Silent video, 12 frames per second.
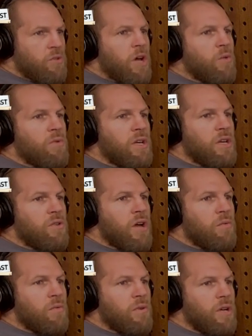I don't
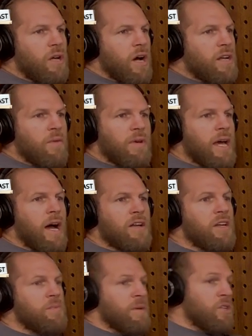care. I
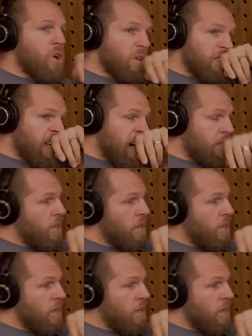don't need to be a doctor.